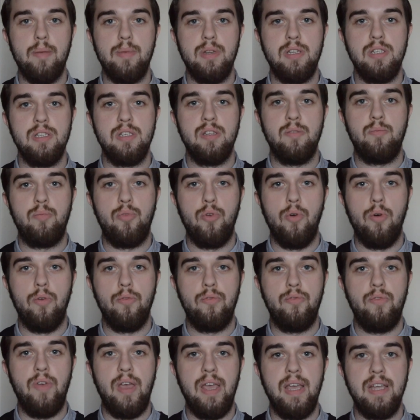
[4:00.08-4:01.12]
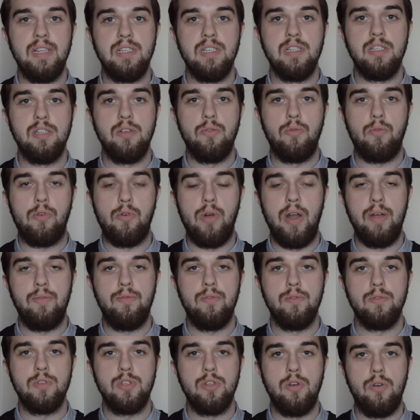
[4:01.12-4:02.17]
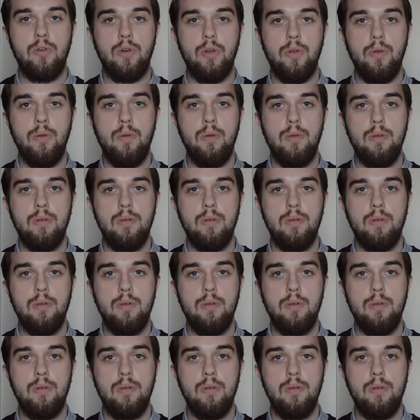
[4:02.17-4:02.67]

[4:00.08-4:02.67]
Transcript: images have brought fades into regretful sorrow.